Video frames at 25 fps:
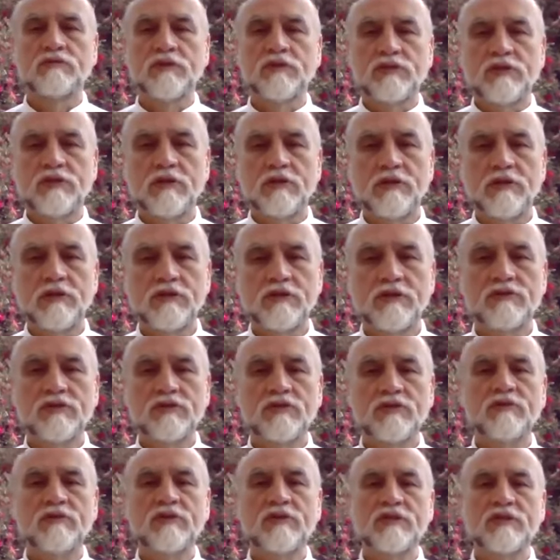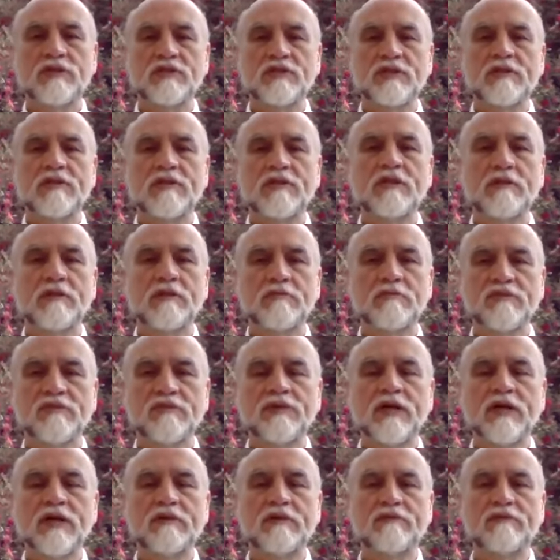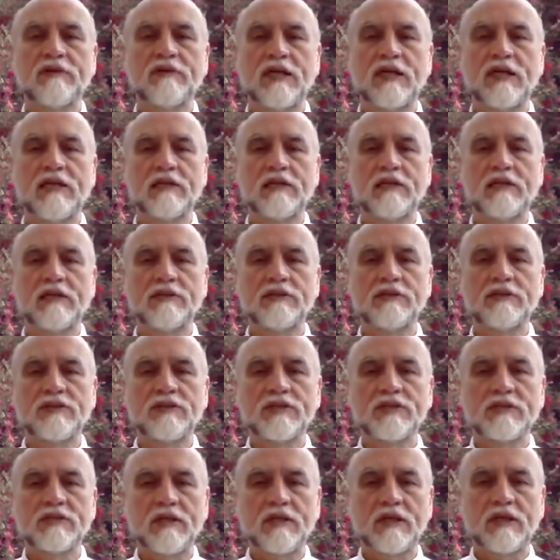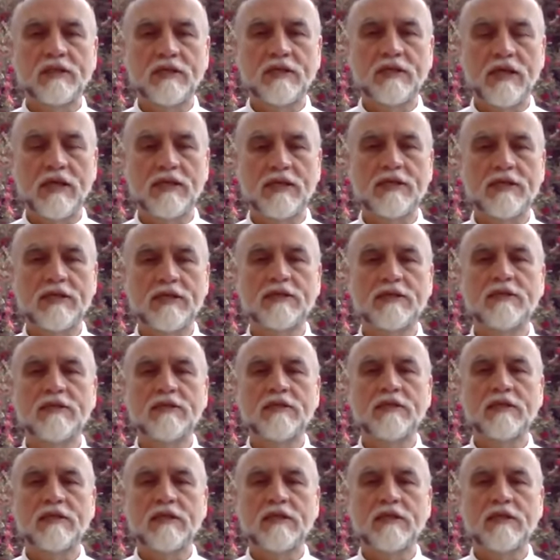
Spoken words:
return to this theme of nonviolence again